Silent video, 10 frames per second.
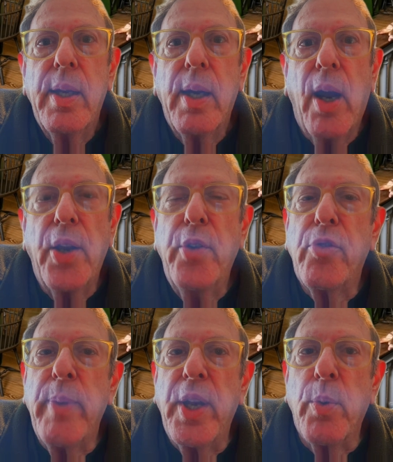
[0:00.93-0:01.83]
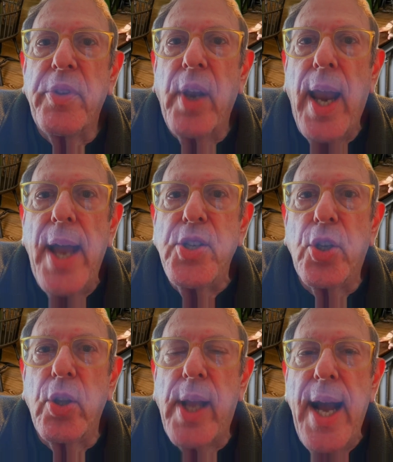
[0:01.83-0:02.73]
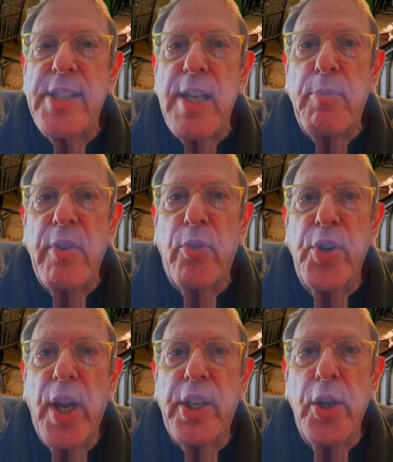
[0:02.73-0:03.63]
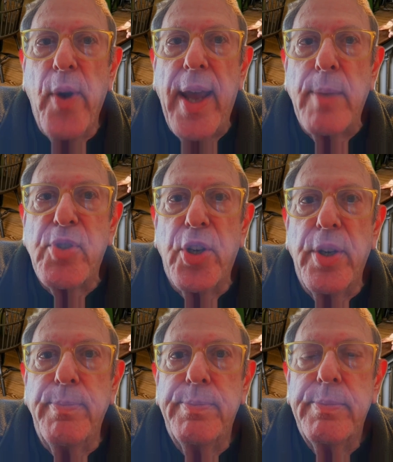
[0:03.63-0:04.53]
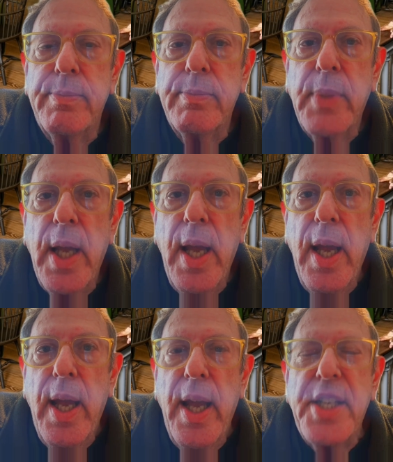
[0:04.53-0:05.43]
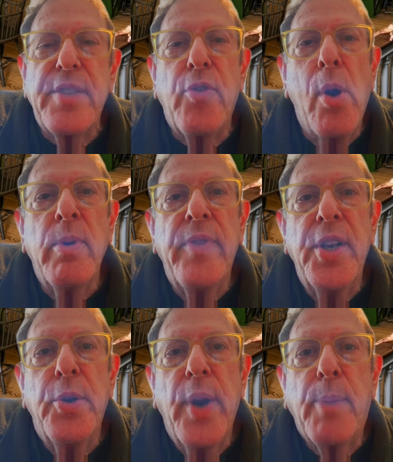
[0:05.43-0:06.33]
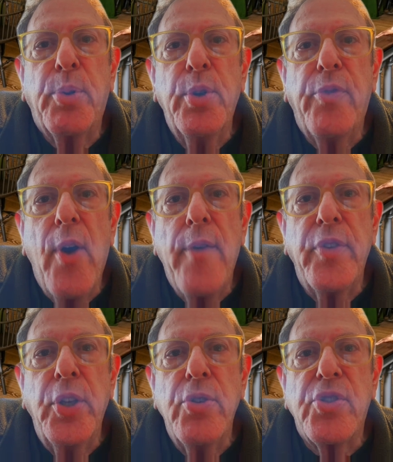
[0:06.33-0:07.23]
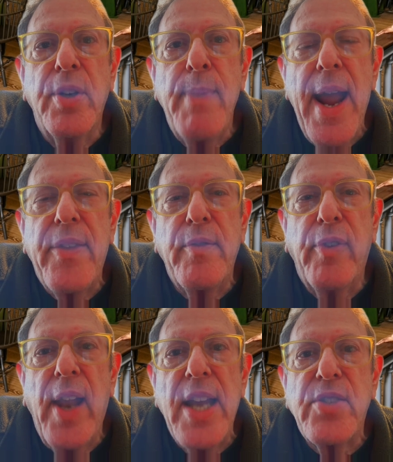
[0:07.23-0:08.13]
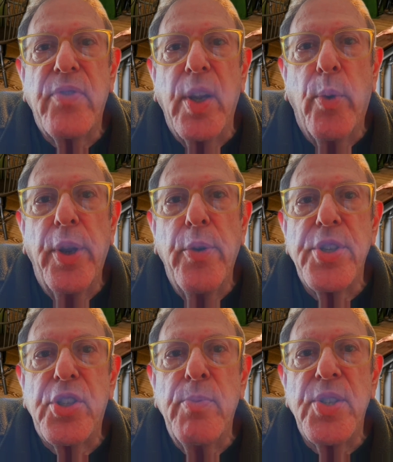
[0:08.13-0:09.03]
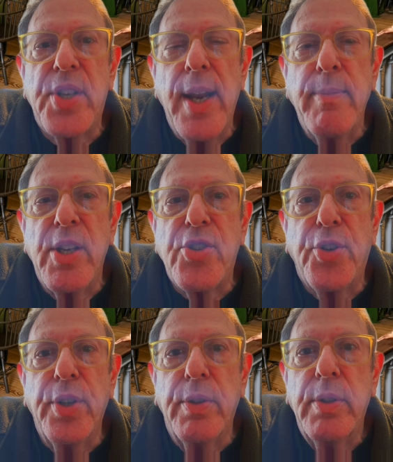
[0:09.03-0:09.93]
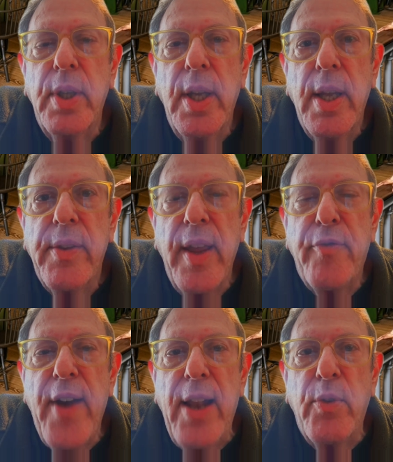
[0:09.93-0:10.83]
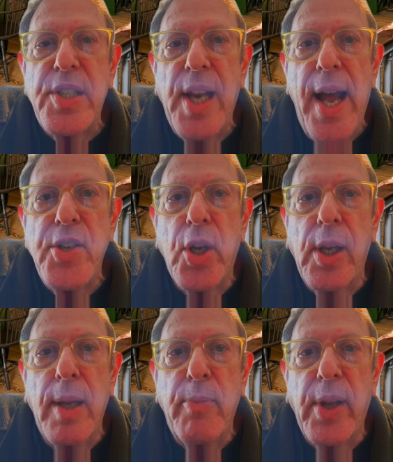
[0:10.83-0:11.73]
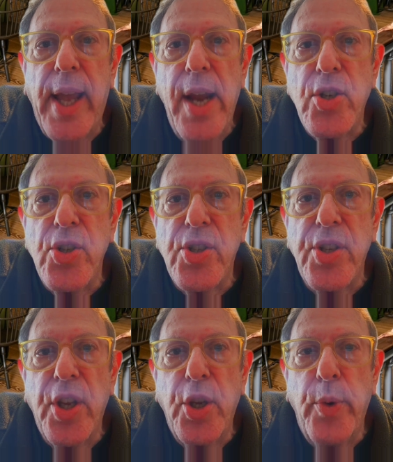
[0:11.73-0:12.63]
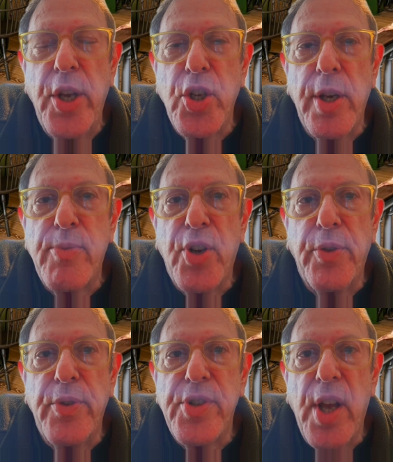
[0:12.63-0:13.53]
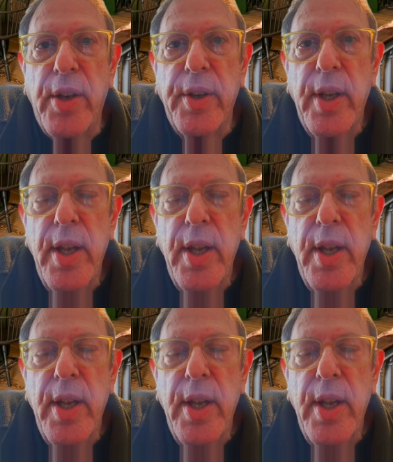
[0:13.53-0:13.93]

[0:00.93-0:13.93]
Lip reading: Are you familiar with the logical concept of reductio ad absurdum? It's a form of indirect proof often used in math and philosophy where you assume a statement is true, then follow its logical implications until you reach an absurd result.